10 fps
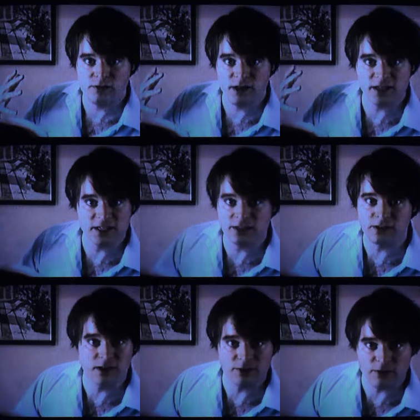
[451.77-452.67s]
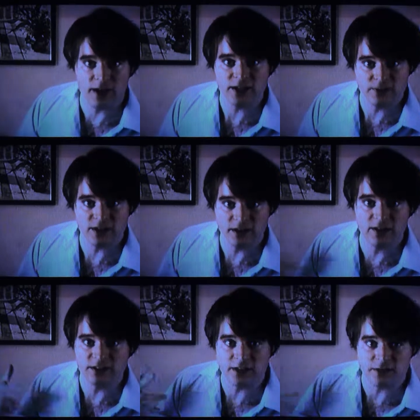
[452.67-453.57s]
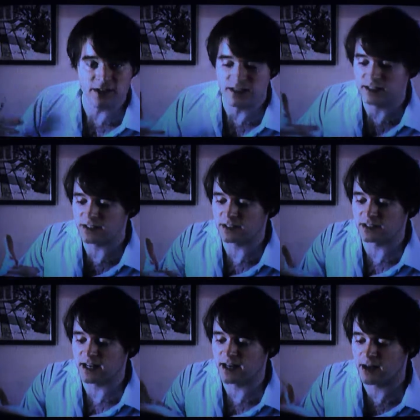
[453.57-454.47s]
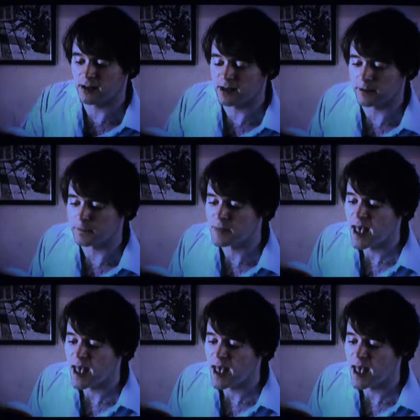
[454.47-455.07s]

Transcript: until Christ returns? That's why I think this is saying how long.